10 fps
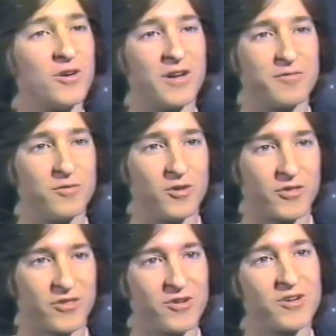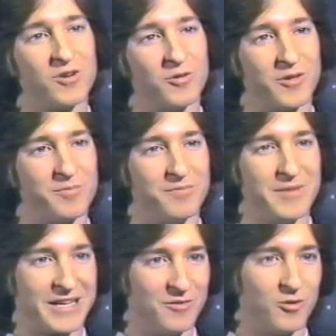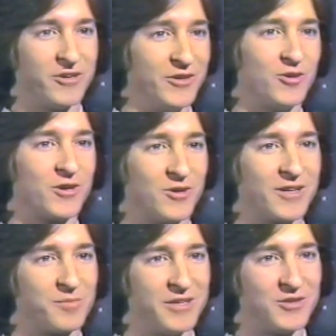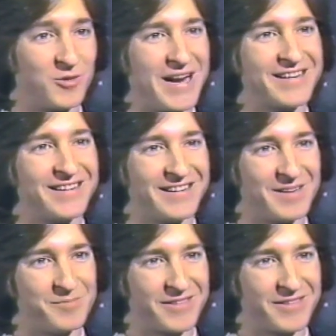going full circle with Mickey Rooney. You're going to be directing him.